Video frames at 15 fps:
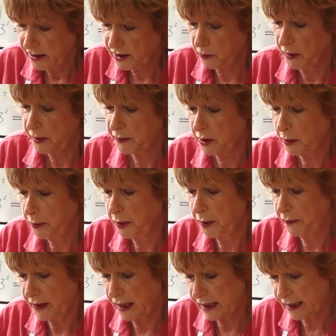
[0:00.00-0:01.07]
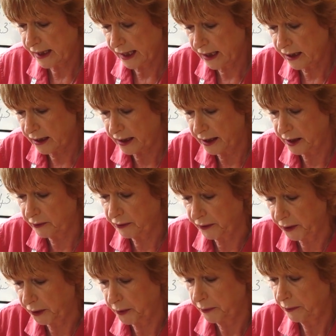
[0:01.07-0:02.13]
So I'm going to put this in cling
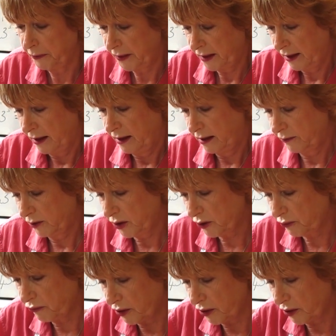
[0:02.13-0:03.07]
film and just